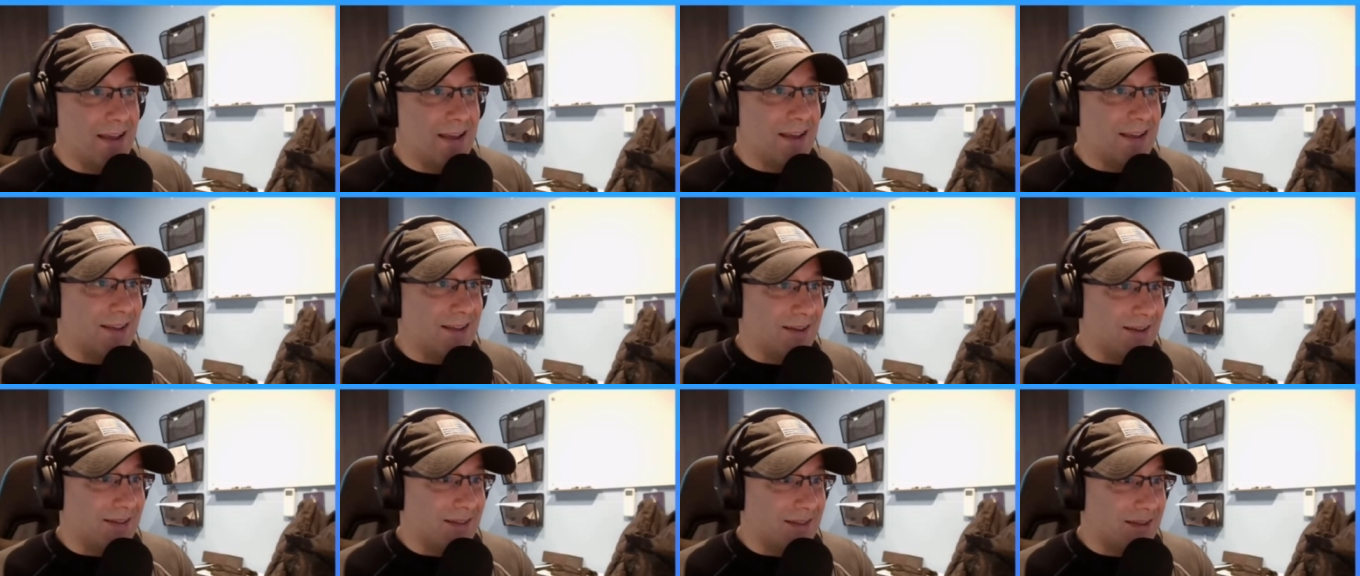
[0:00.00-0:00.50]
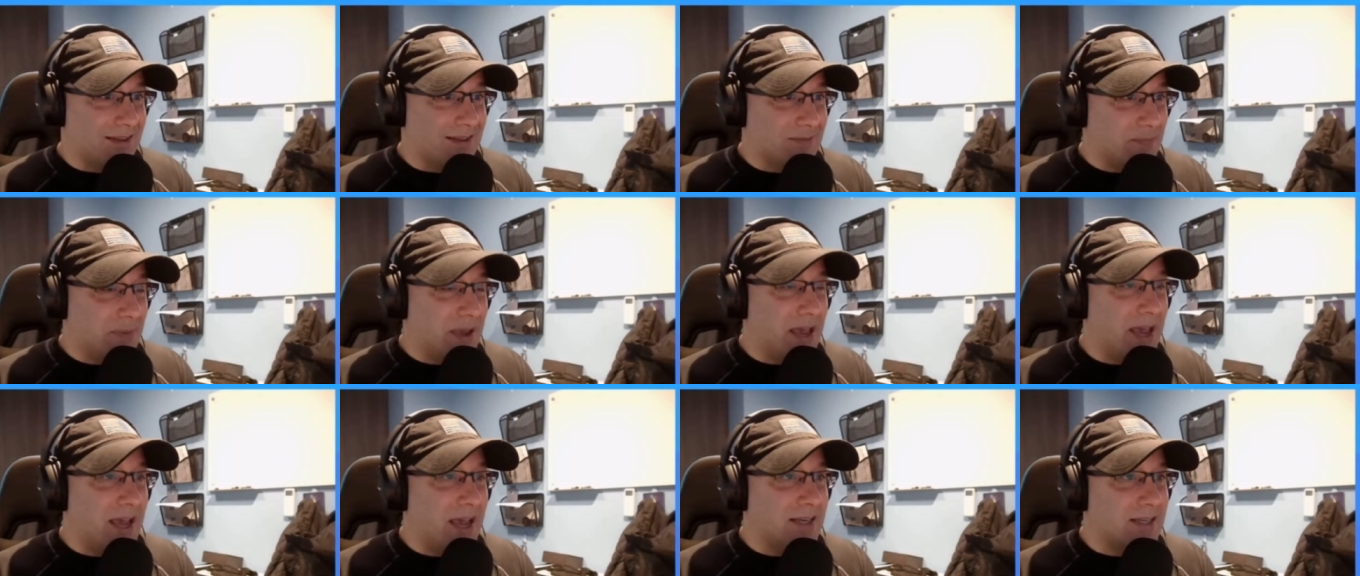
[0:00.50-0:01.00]
You know, there's
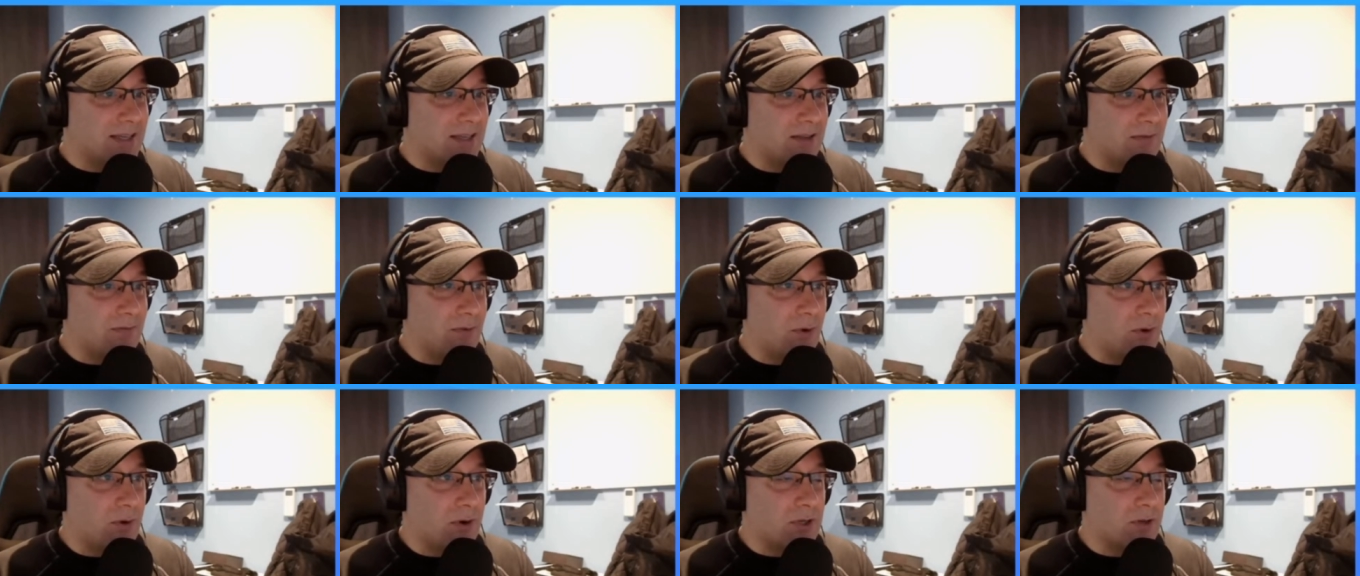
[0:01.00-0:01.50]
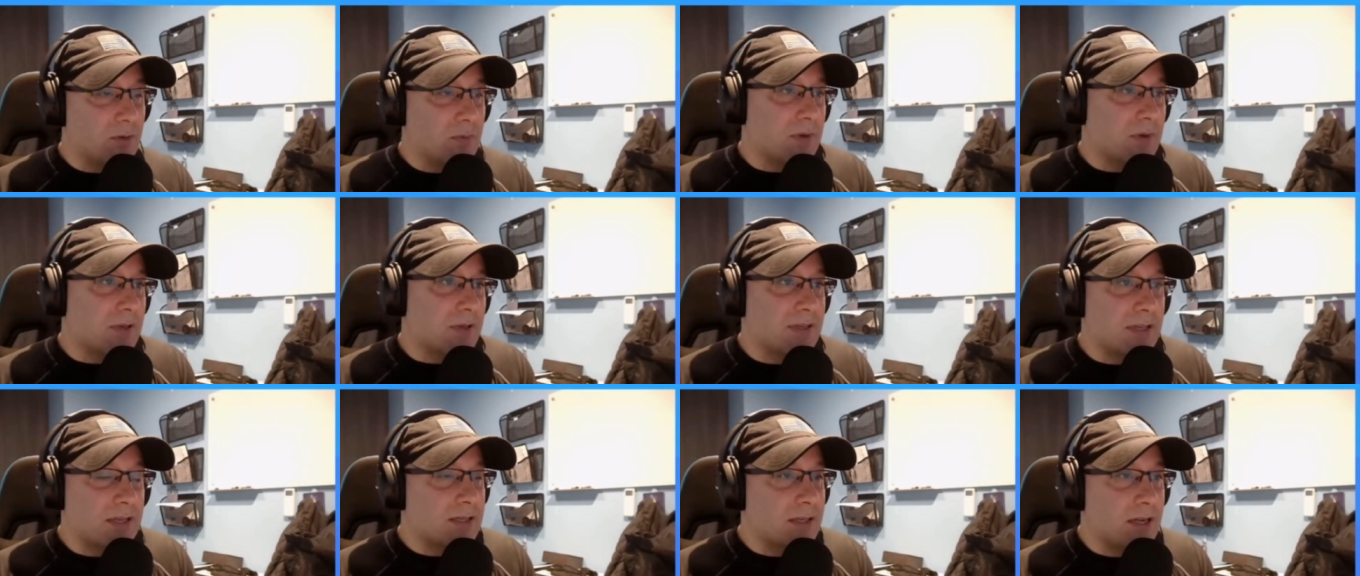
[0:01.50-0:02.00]
pages devoted to because
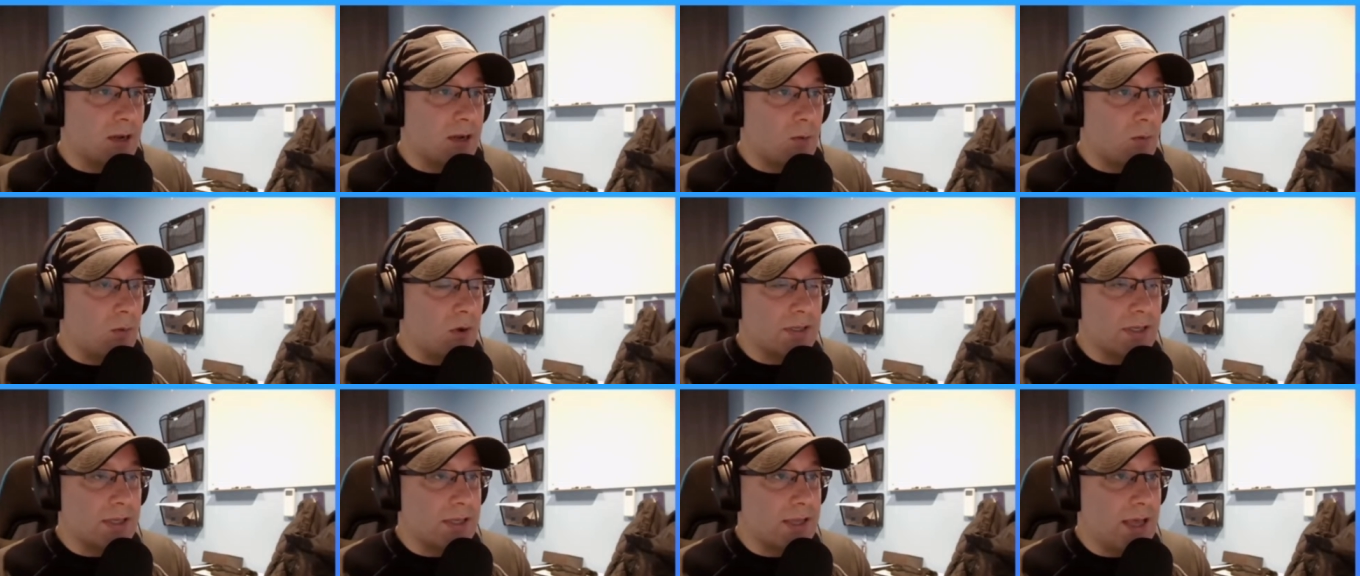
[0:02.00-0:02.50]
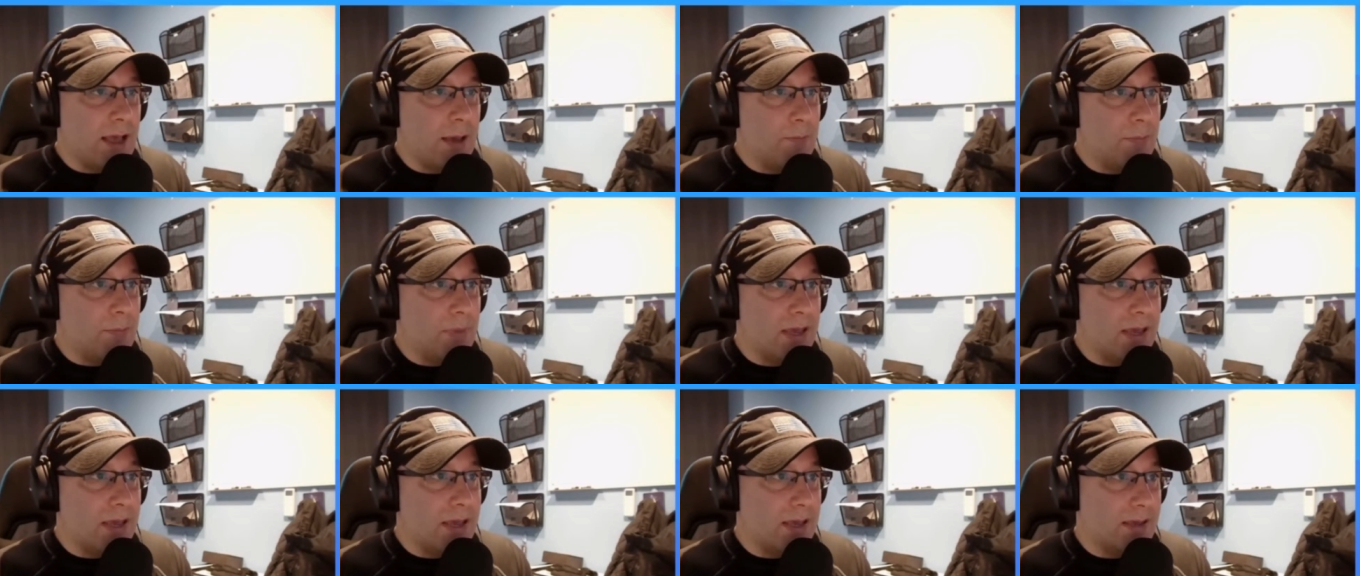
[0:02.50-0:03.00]
the internet wasn't that
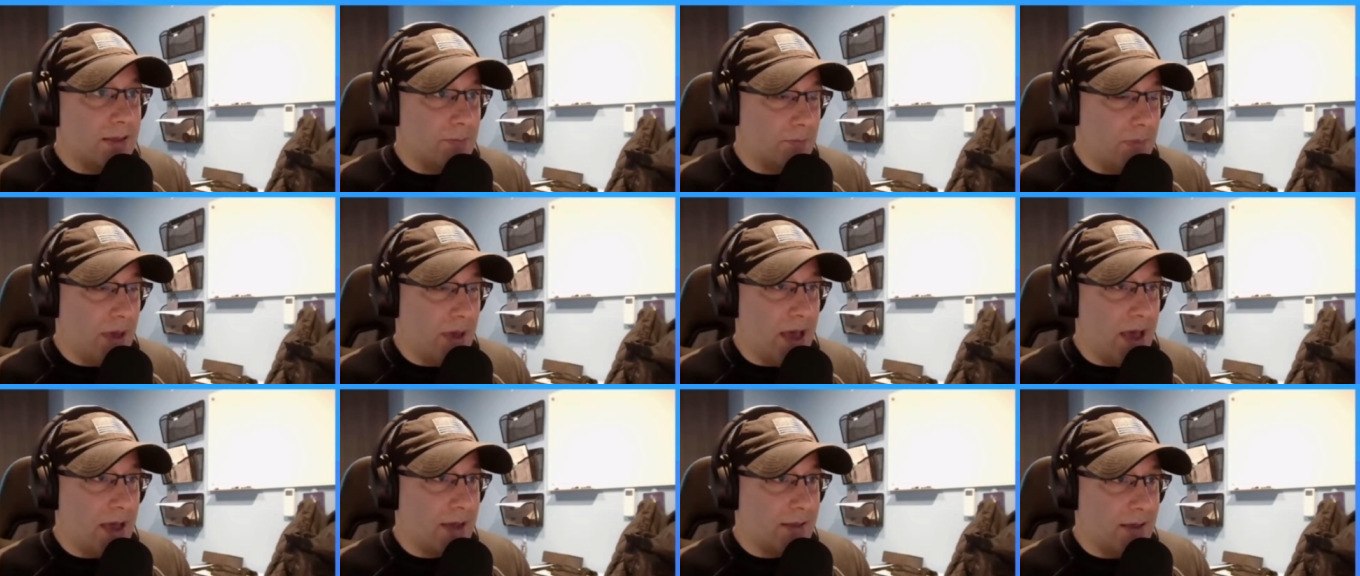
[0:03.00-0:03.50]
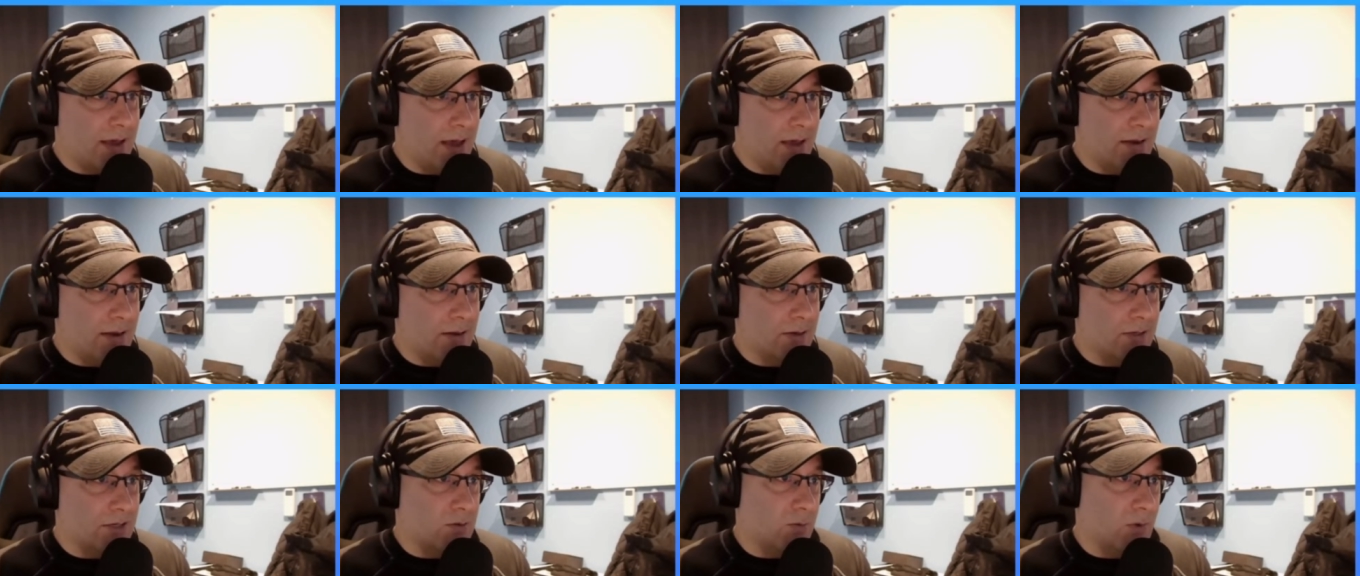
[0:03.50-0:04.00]
big back then.
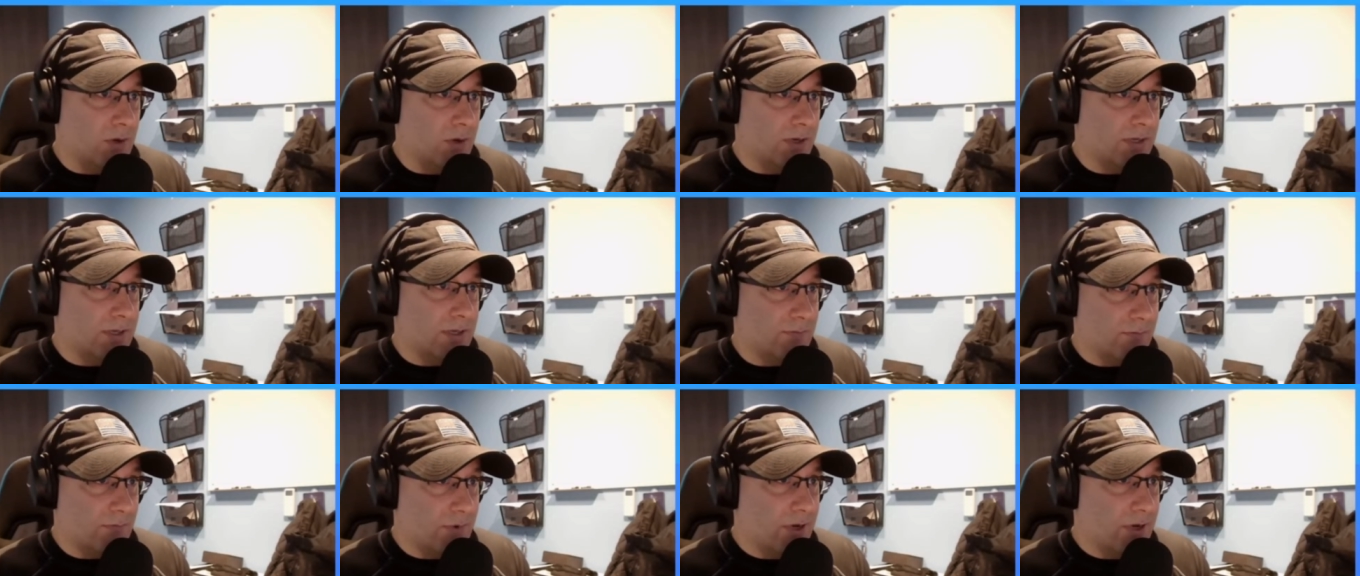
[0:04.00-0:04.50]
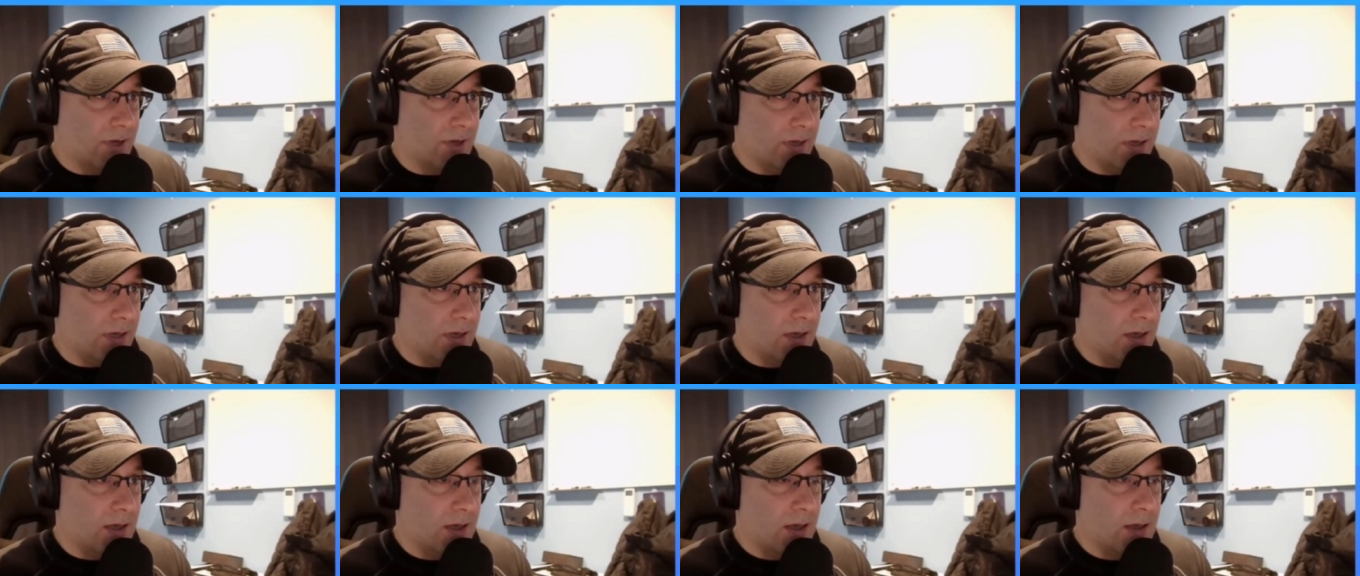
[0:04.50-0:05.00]
It just wasn't
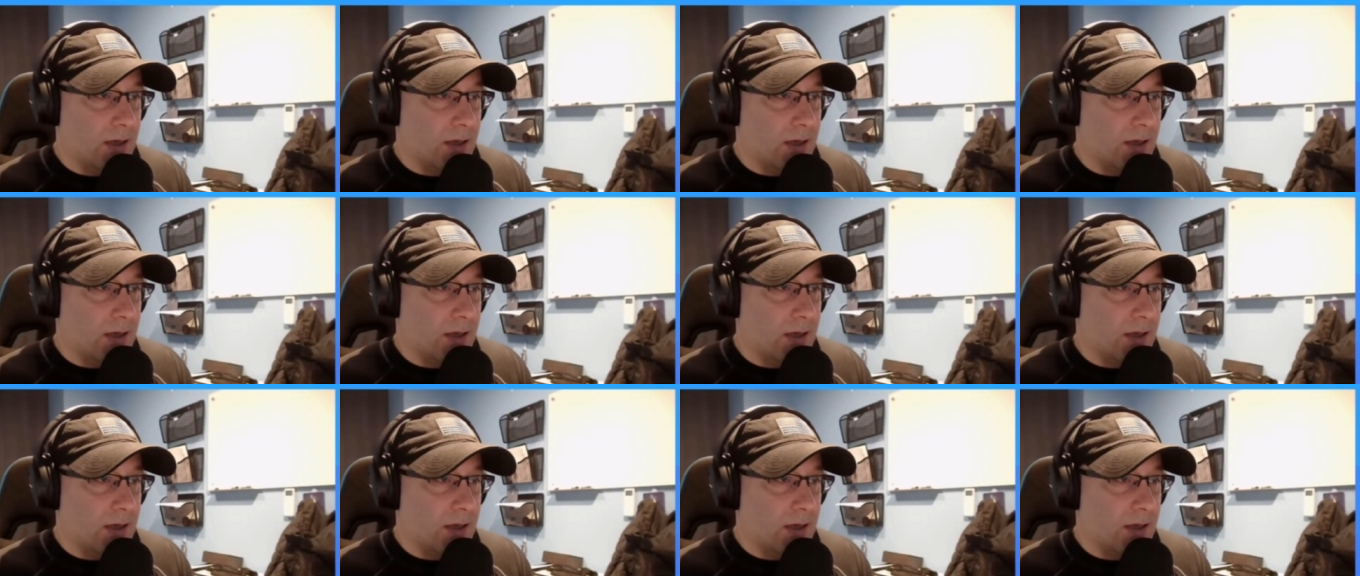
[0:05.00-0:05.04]
really.